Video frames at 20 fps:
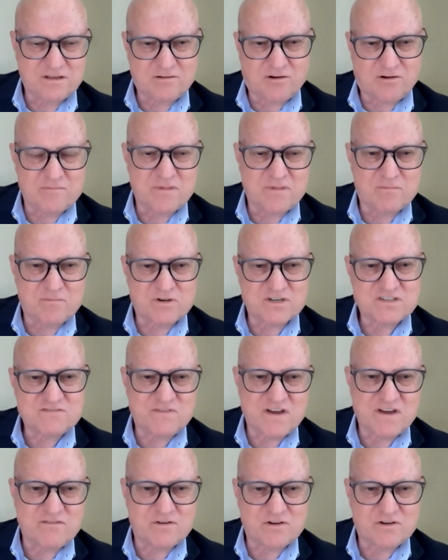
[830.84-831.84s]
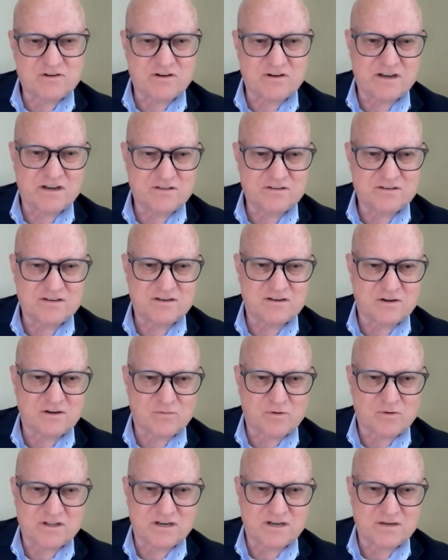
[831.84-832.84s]
our members' favorite credit union,
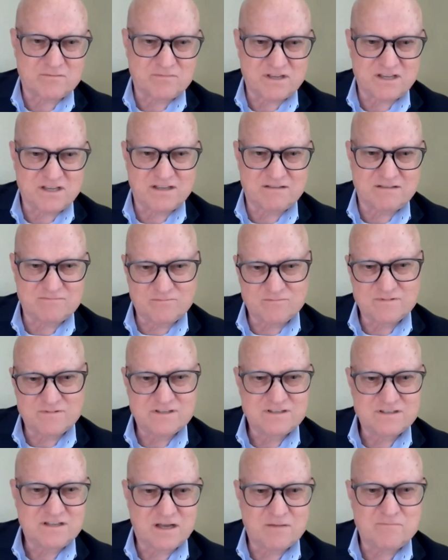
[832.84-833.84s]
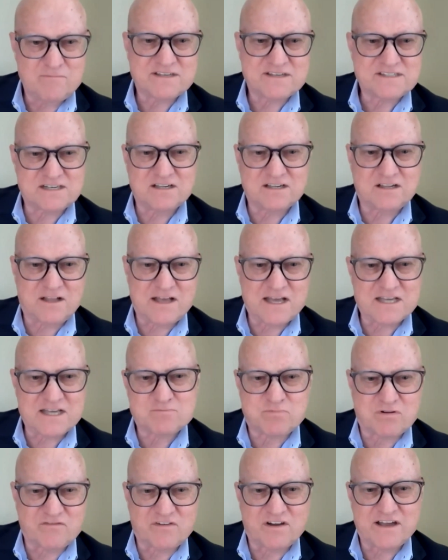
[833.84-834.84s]
or we're going to be a
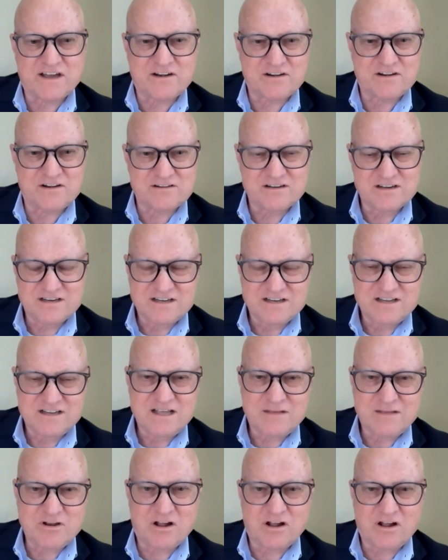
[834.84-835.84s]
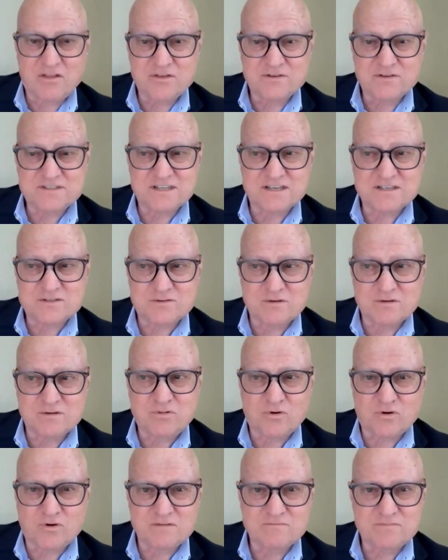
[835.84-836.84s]
best-in-class provider. I mean, all those things are
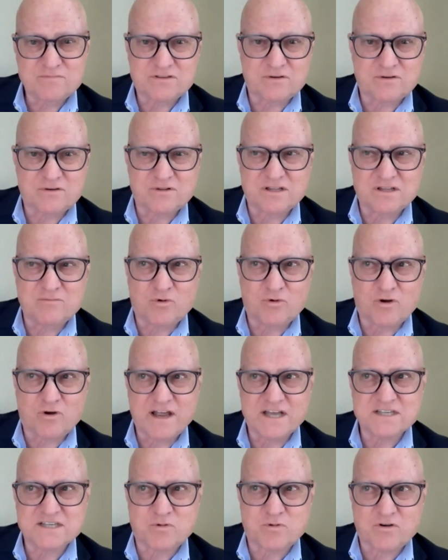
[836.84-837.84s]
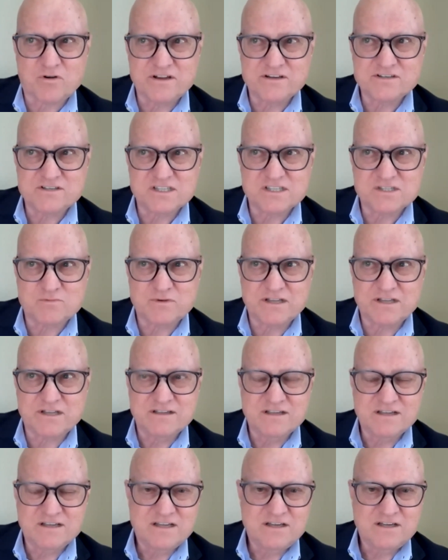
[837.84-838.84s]
important, but they're really more aspirations.
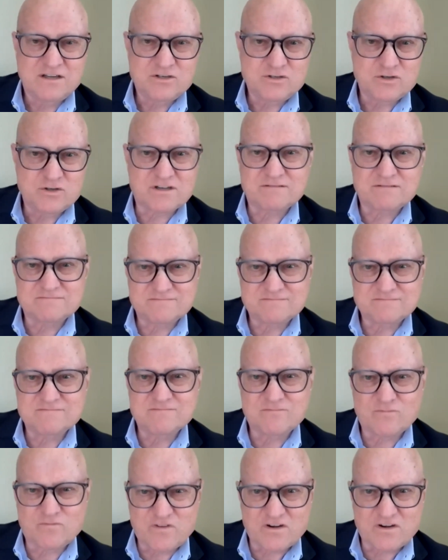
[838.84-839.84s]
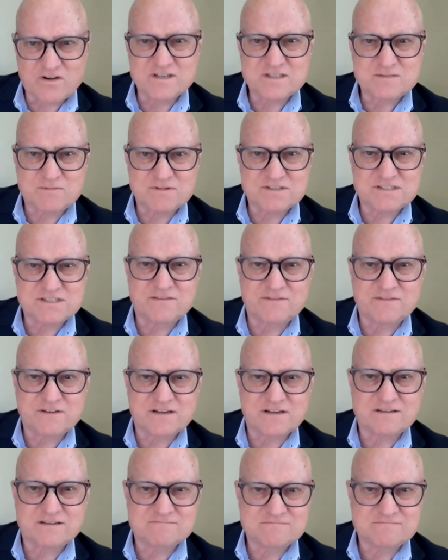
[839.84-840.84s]
We took very
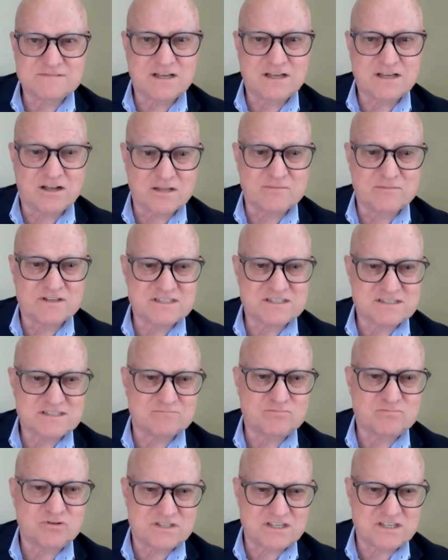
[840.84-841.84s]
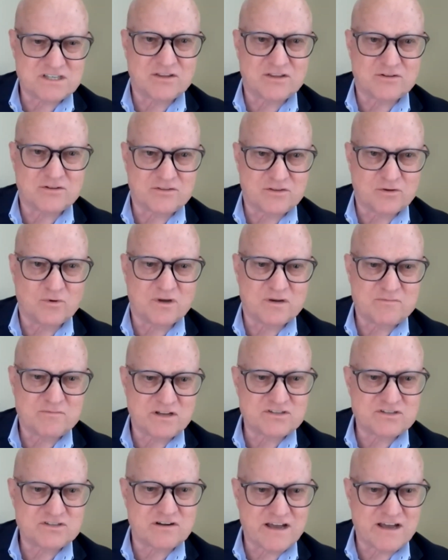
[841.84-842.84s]
specific elements and put together the
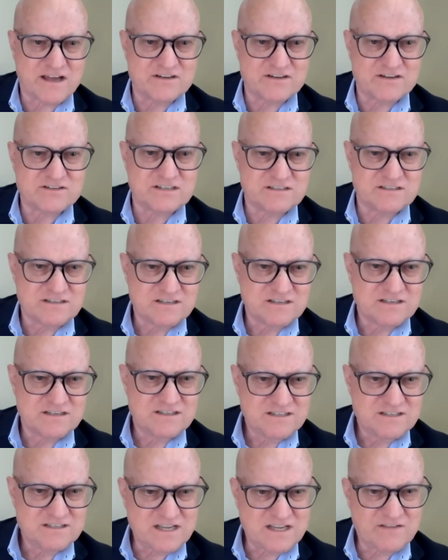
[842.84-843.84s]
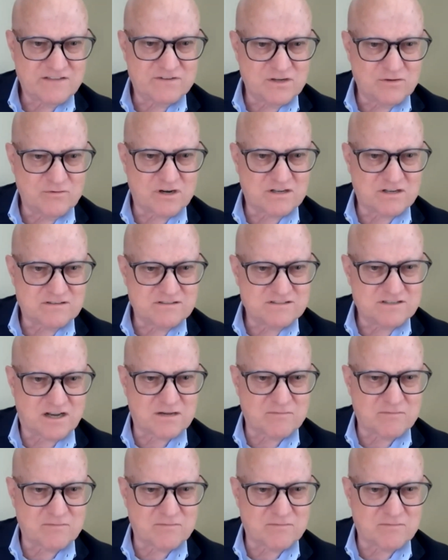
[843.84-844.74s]
one-page strategy. Dave, do you want to talk